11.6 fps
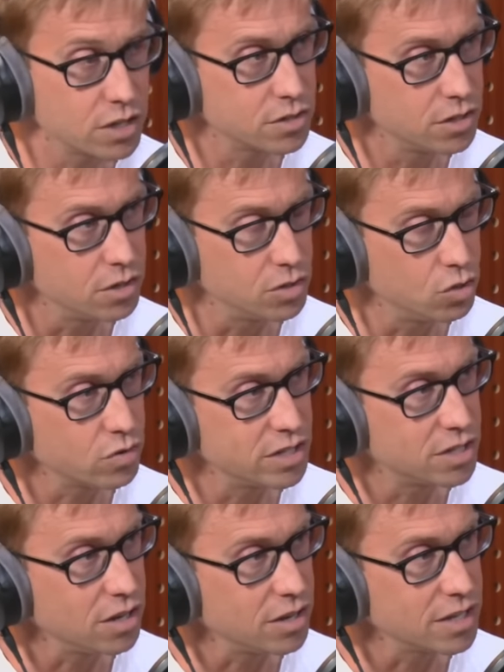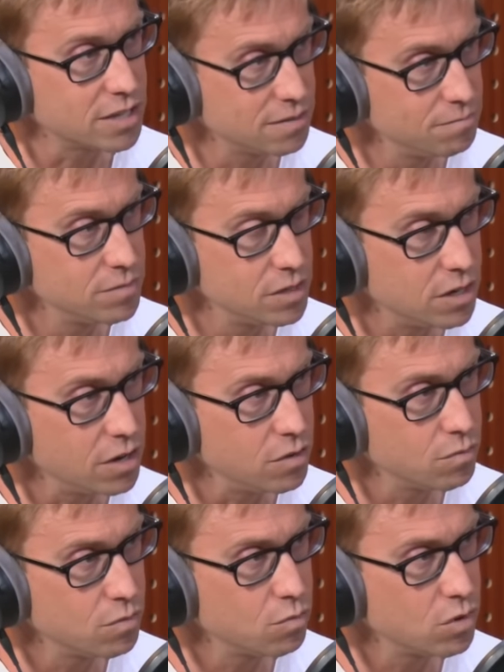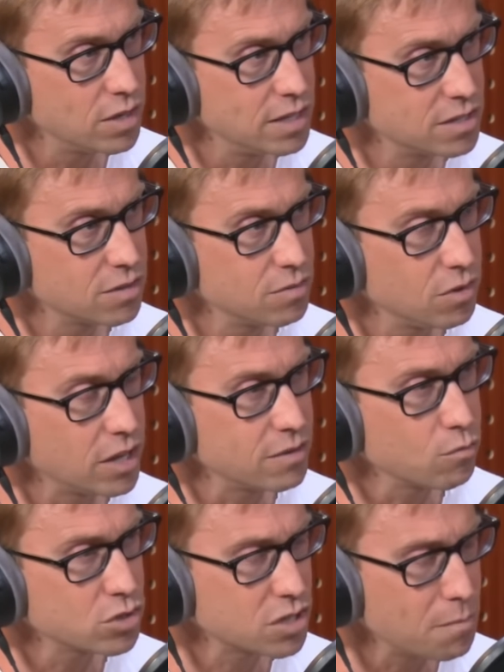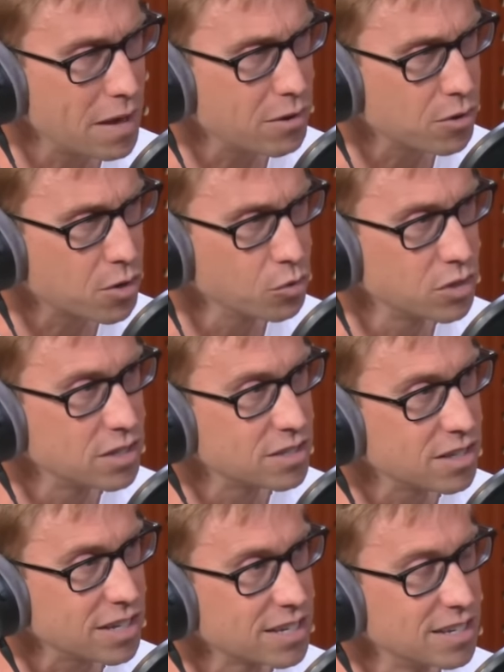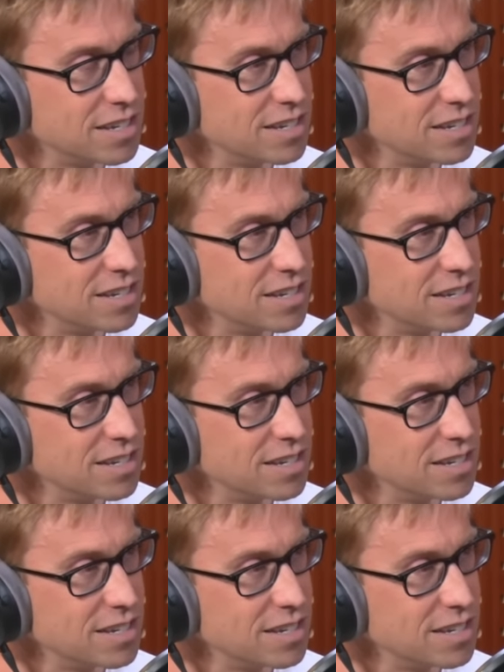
doesn't know, you're into like, you know, it's like, what's the metal called? It's like,